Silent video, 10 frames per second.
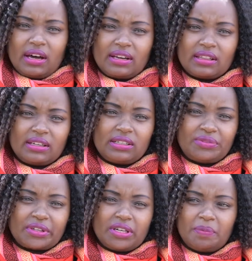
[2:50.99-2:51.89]
Another
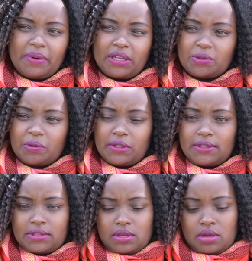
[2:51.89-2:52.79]
difficult part
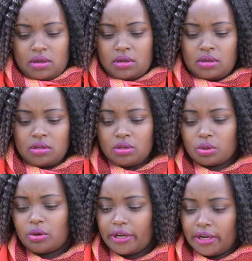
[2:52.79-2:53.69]
was you
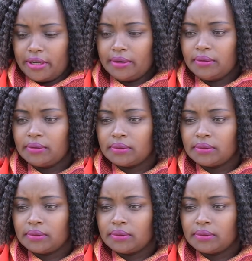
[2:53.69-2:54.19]
go in,